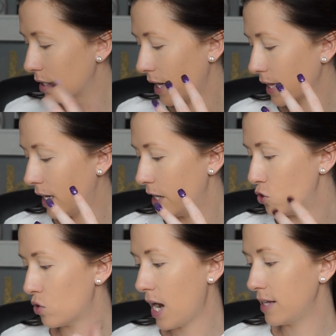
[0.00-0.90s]
to like let it
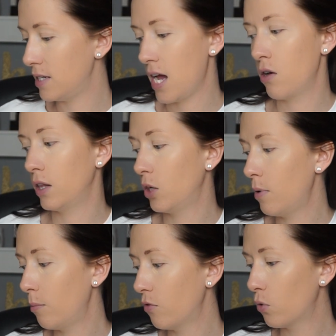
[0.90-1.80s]
dry down a little
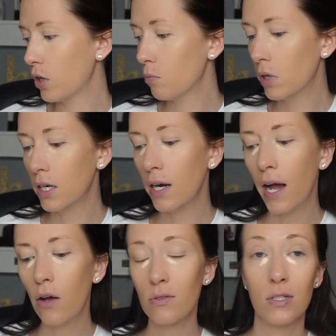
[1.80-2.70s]
bit before you blend it out.